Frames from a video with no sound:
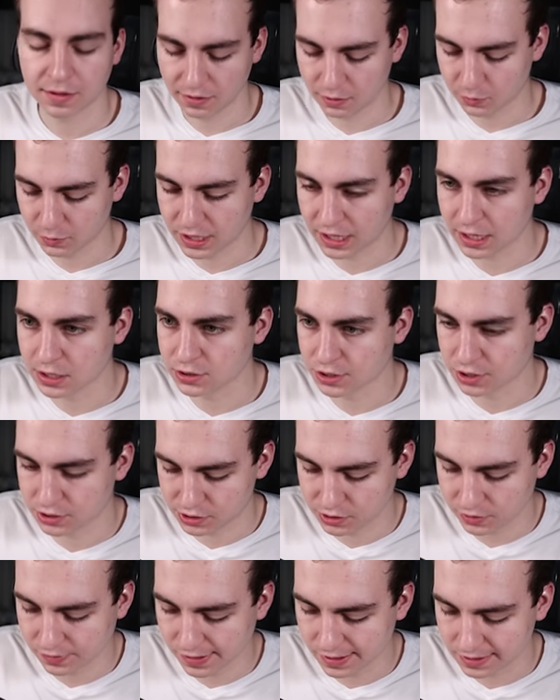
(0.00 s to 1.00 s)
that we can just
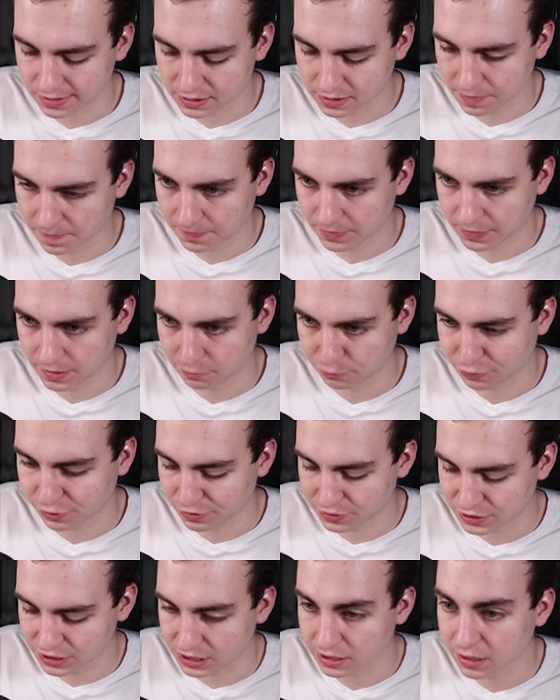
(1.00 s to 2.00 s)
do this
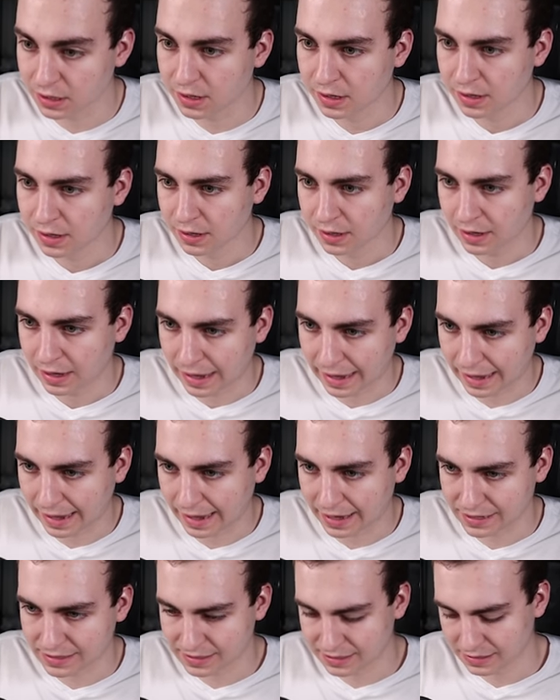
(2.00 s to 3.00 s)
person
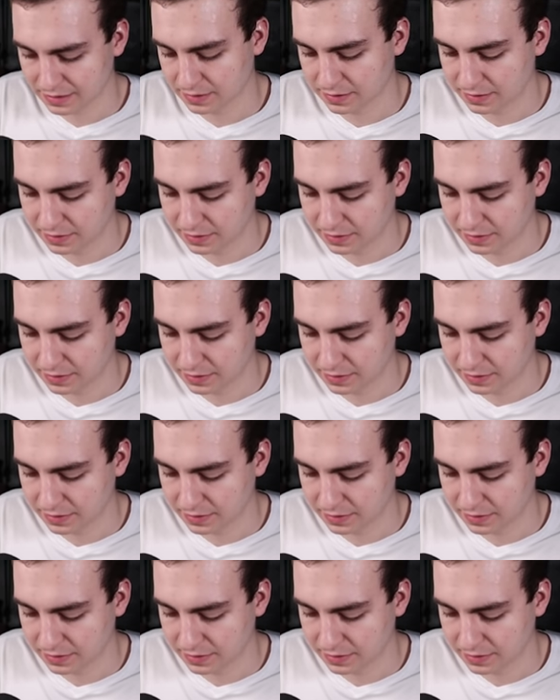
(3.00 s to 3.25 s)
at,